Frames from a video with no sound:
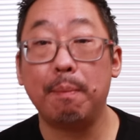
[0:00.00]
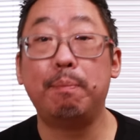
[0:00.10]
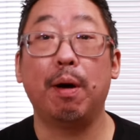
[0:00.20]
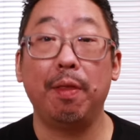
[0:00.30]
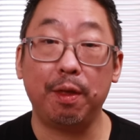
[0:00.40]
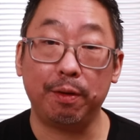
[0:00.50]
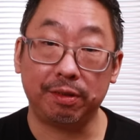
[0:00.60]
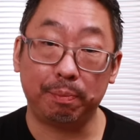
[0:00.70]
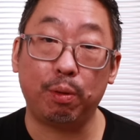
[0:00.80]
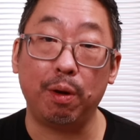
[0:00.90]
but there
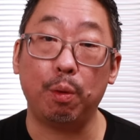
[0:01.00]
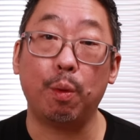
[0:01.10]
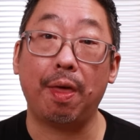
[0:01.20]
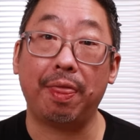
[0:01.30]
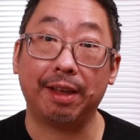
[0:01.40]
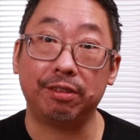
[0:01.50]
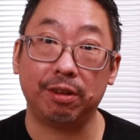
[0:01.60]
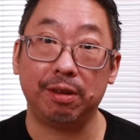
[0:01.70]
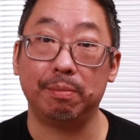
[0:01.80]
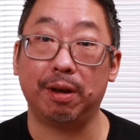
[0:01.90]
is a point where that
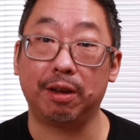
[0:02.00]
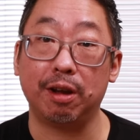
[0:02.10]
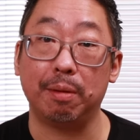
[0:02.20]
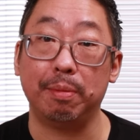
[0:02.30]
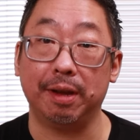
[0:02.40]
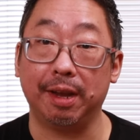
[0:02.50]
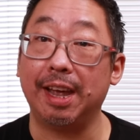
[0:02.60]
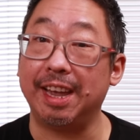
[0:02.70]
sodium bicarbonate